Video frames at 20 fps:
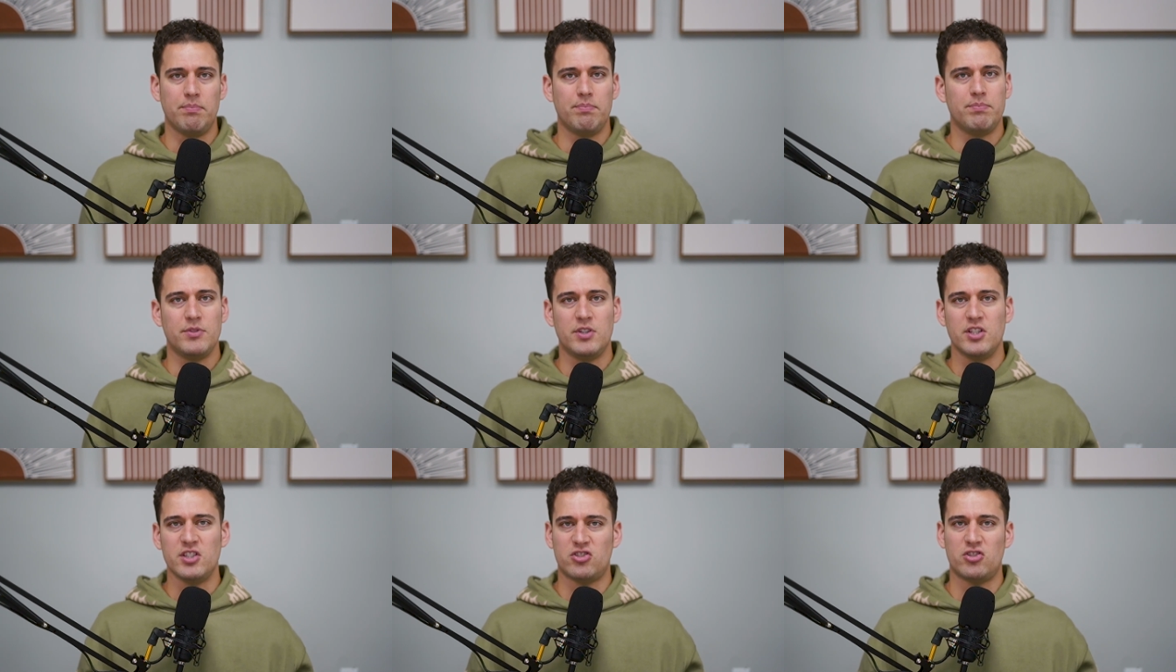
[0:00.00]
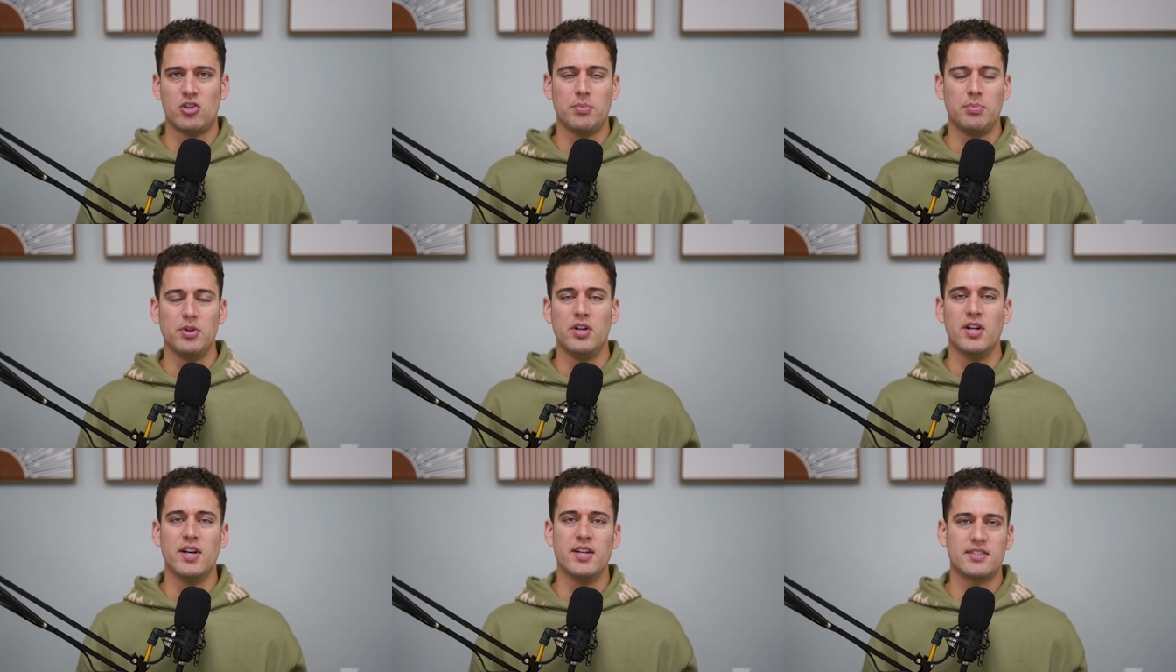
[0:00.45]

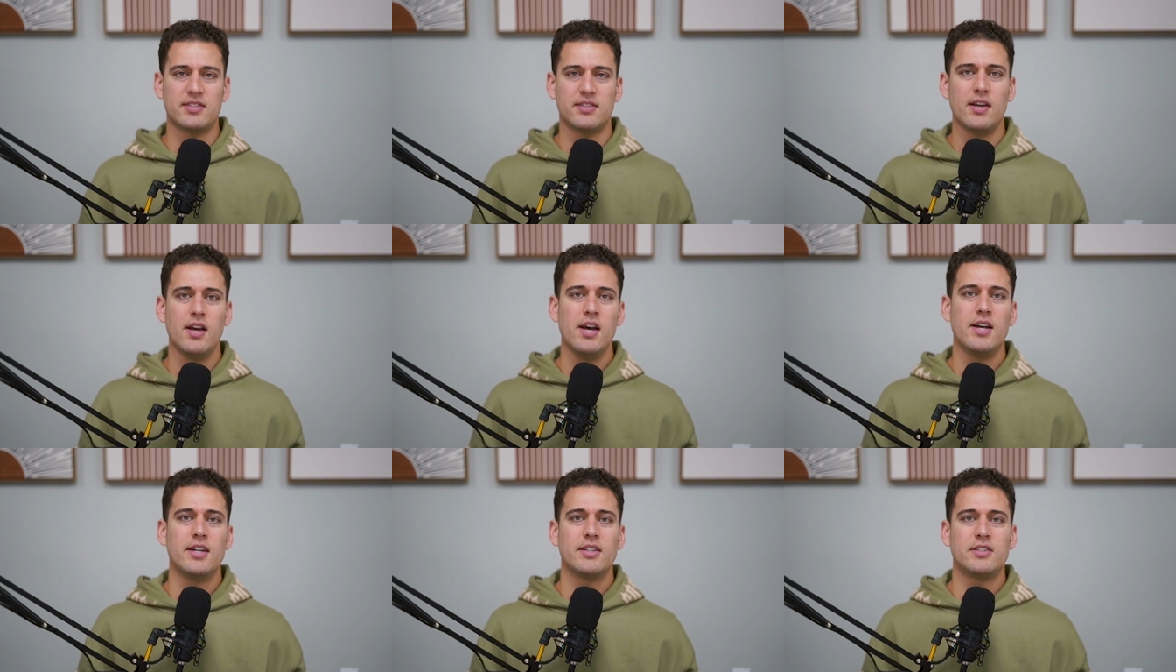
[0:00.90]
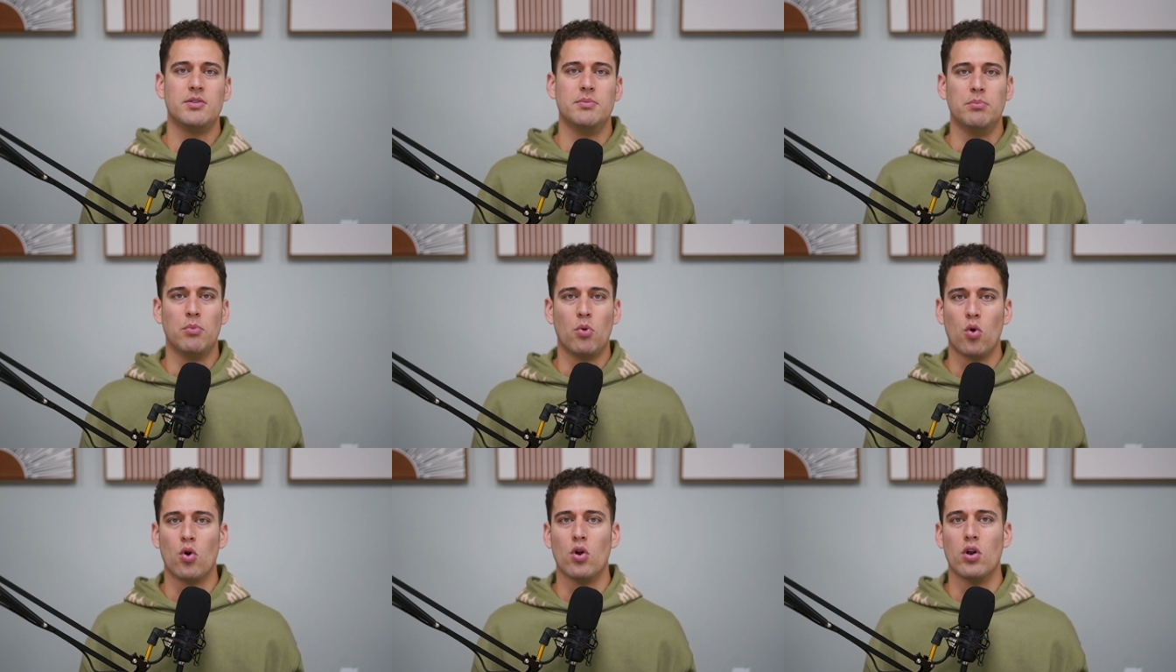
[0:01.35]
distribute us to
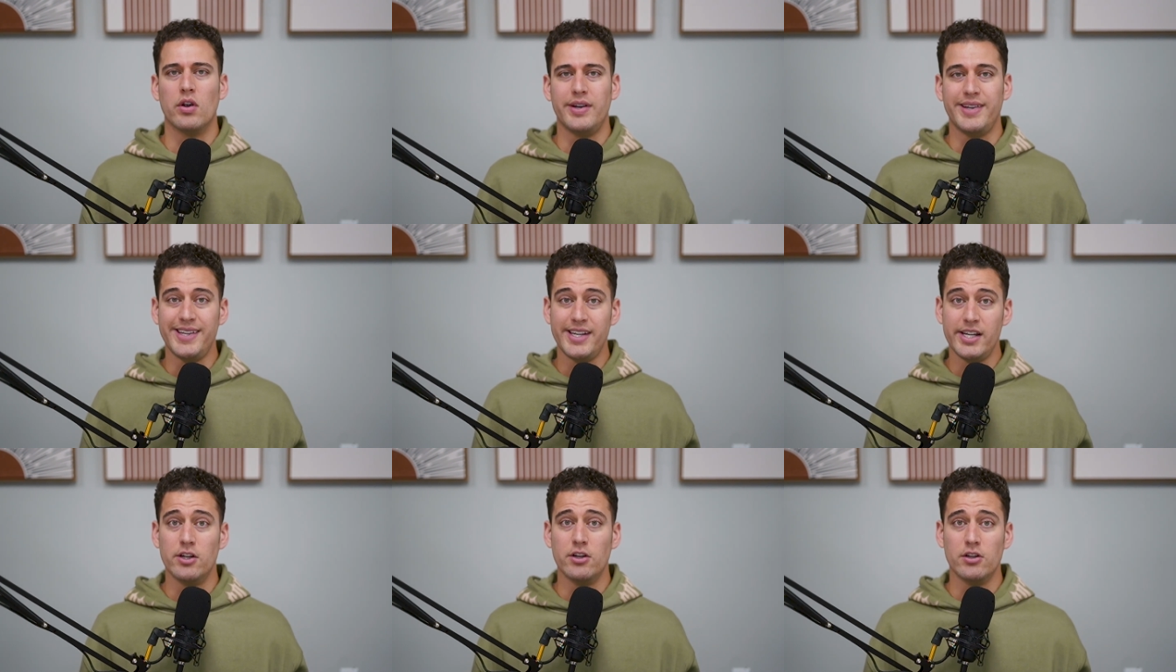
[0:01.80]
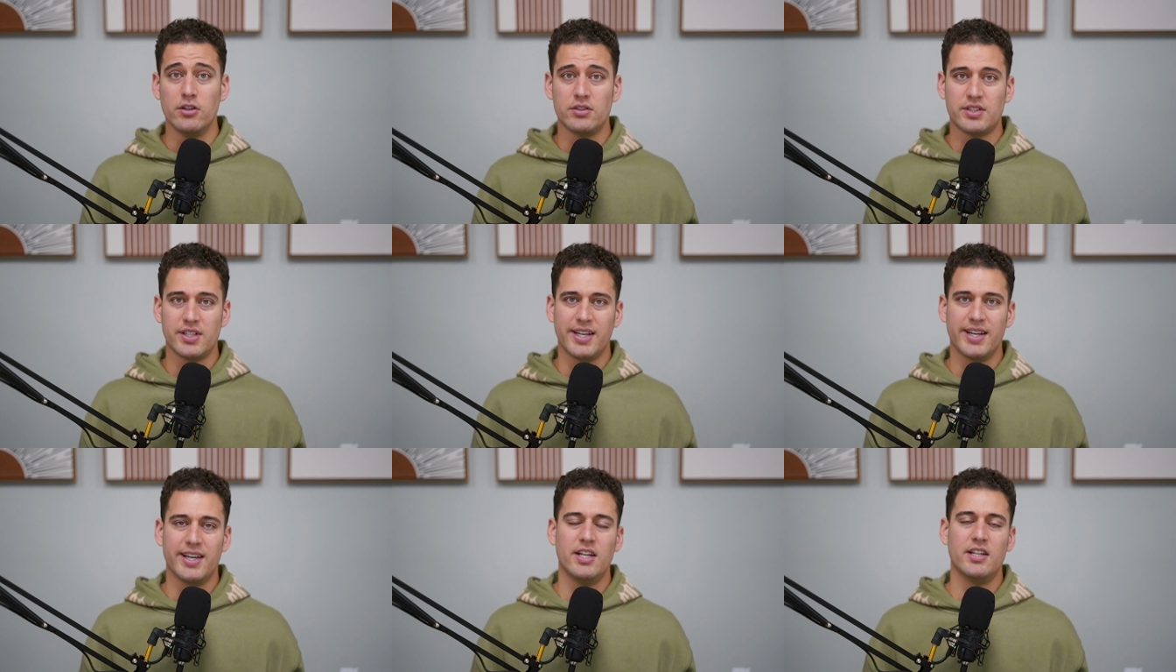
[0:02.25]
more ears
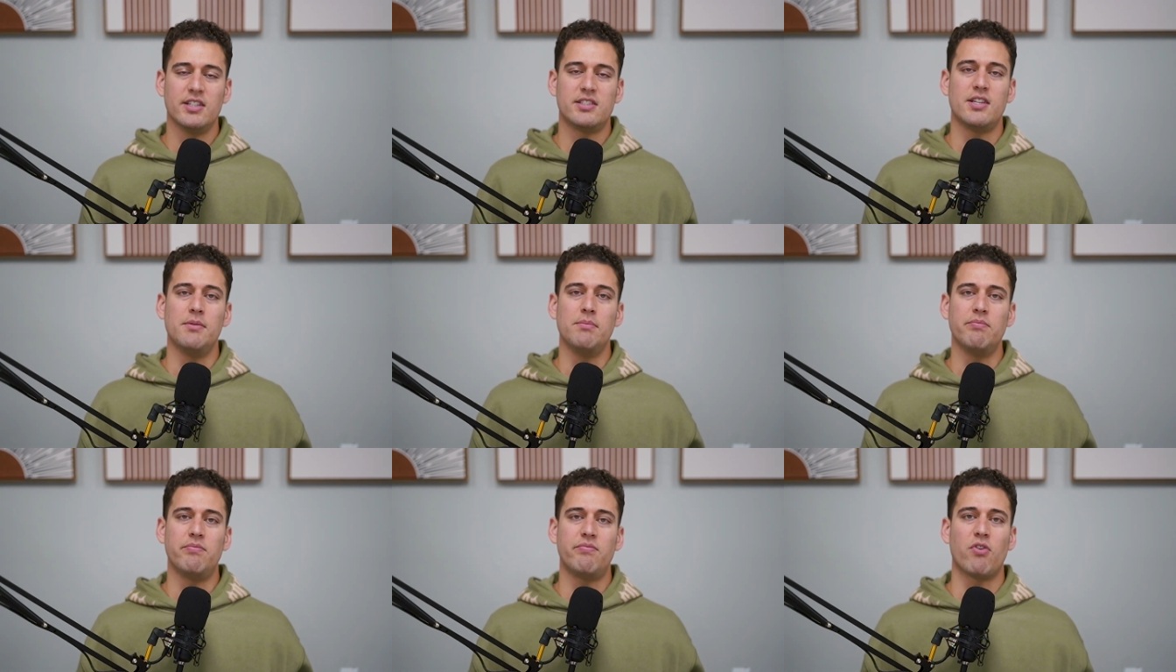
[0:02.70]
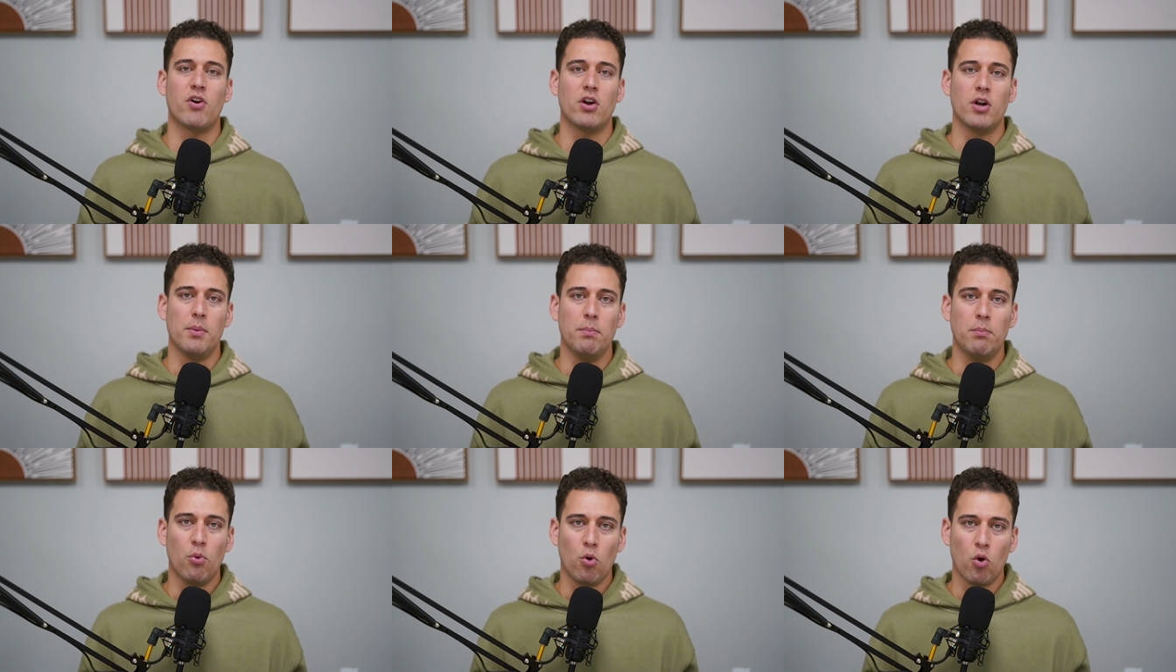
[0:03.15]
and get us in front
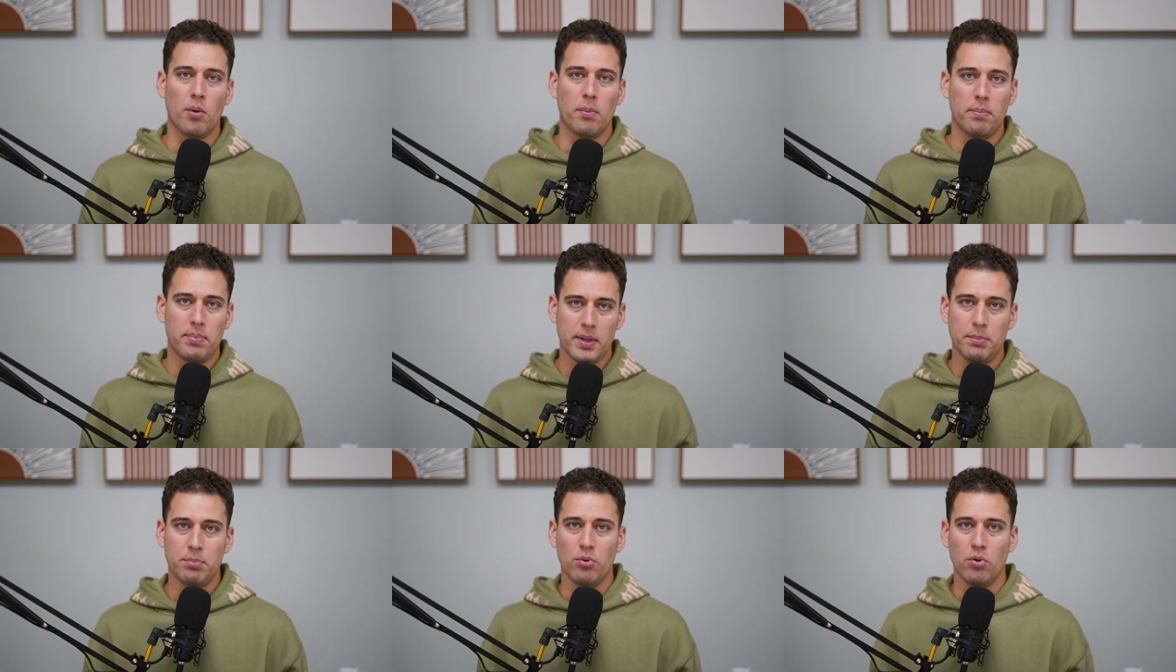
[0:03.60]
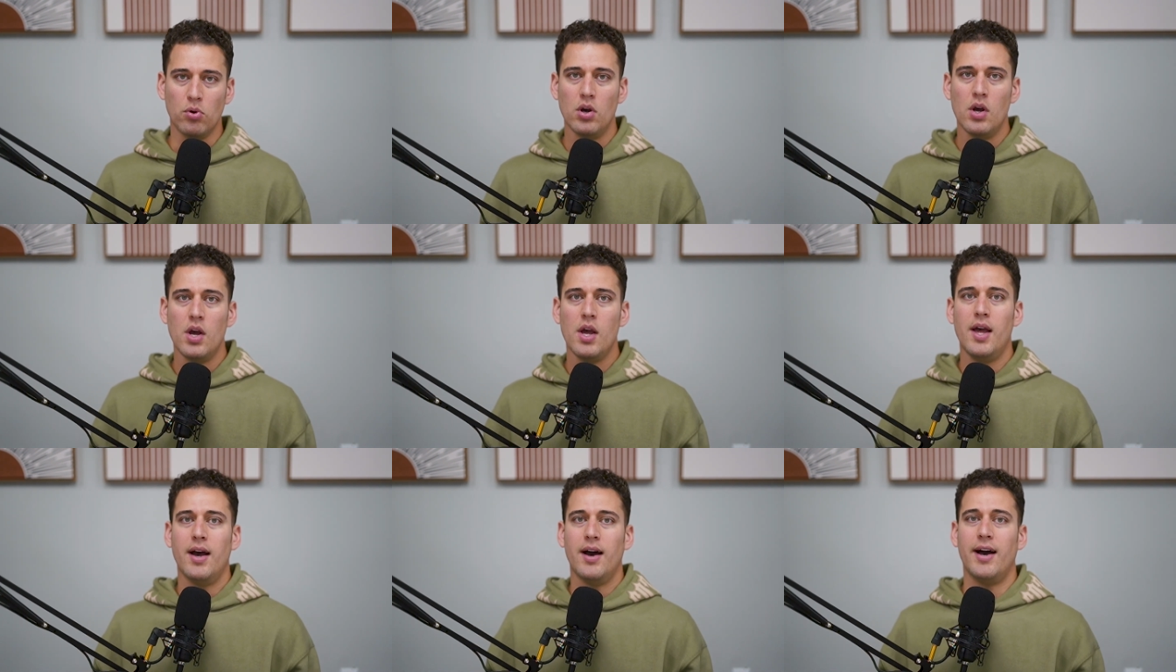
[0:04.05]
of more people
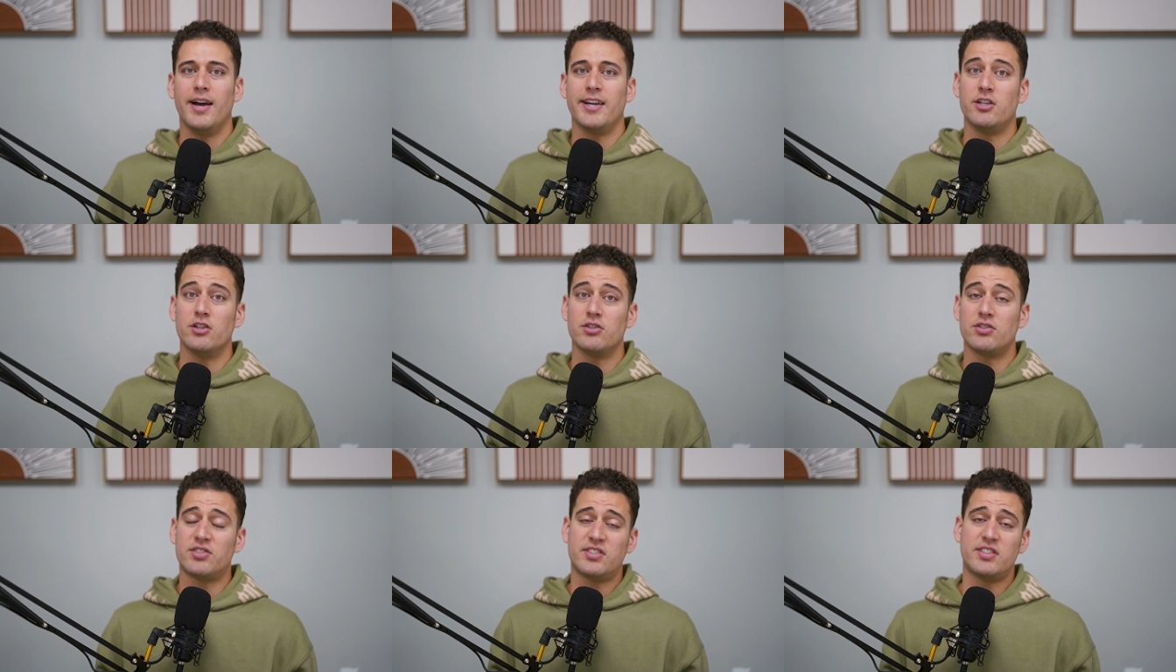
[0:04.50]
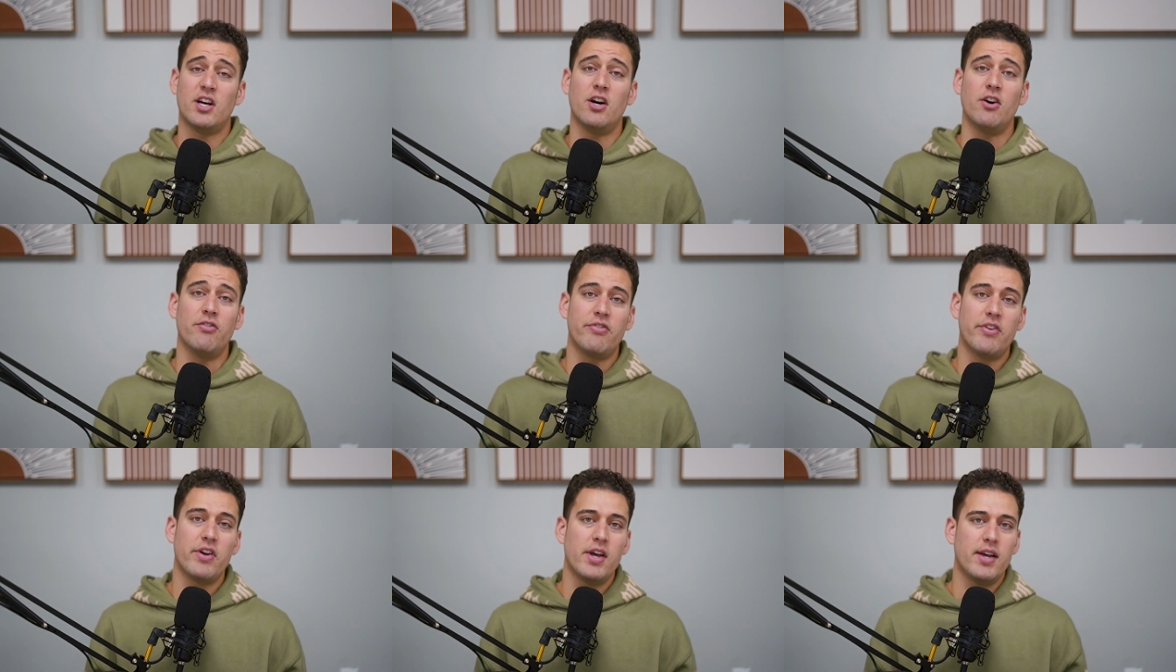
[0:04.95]
like
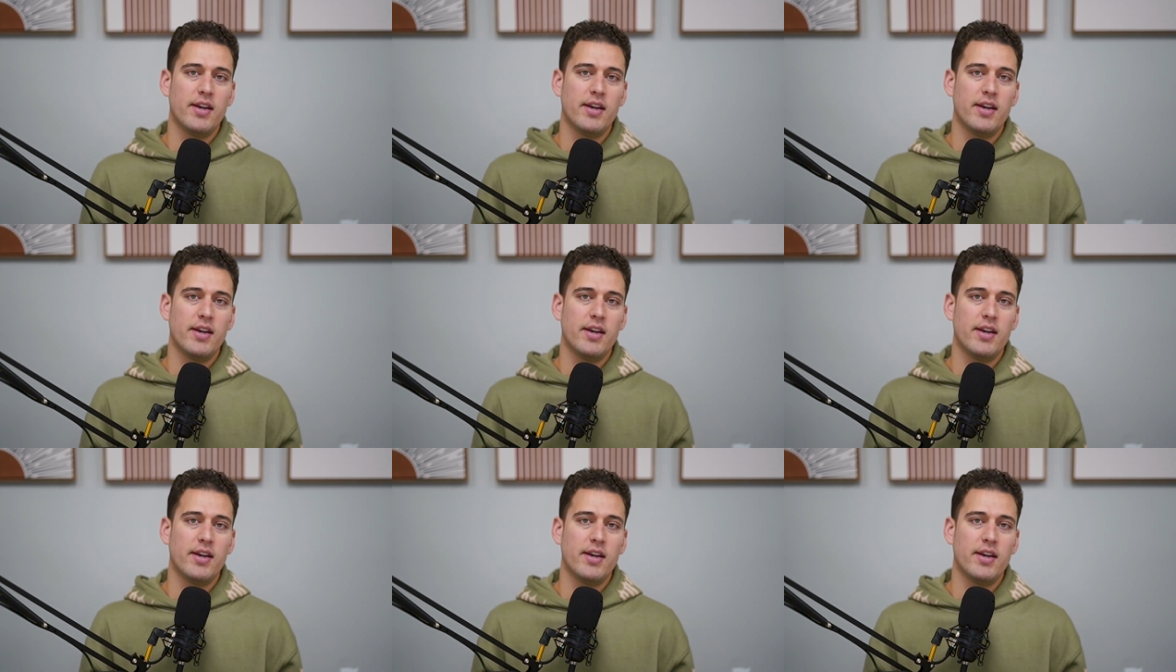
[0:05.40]
yourself